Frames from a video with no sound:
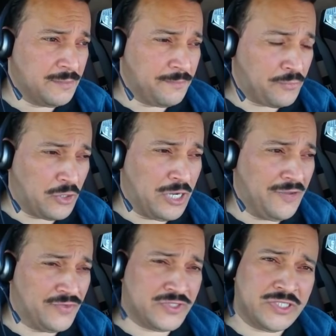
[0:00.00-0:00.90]

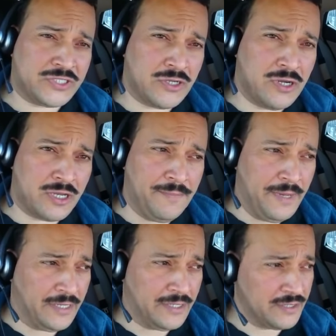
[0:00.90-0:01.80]
prophecy talk
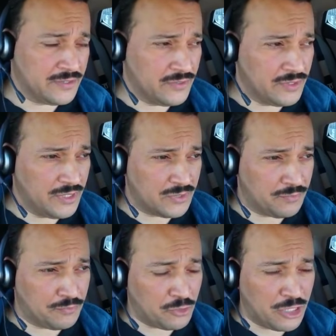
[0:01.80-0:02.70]
about? It's a
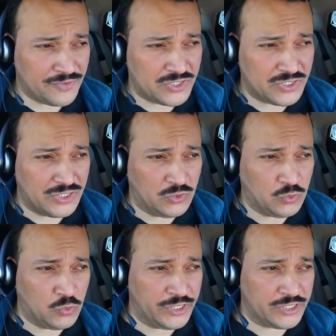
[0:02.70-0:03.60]
prophecy in
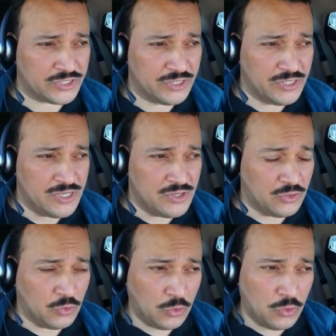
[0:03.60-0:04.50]
which the
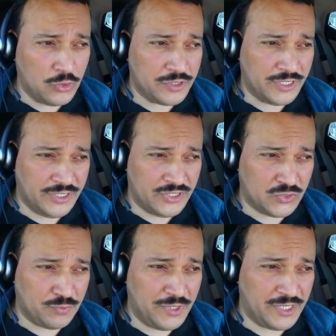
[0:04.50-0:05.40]
Lord is
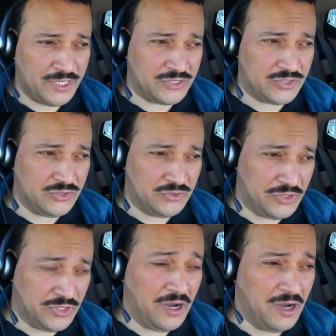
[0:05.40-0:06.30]
speaking to
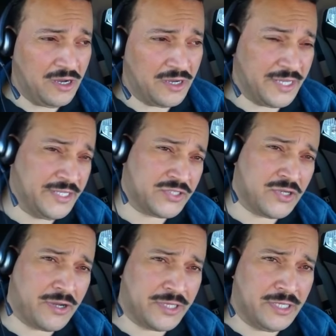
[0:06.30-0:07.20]
Gog, and he's
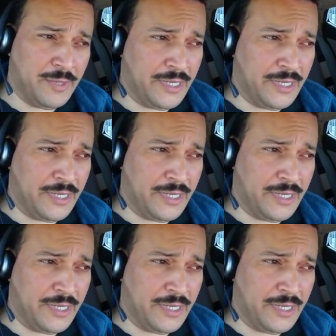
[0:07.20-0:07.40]
talking about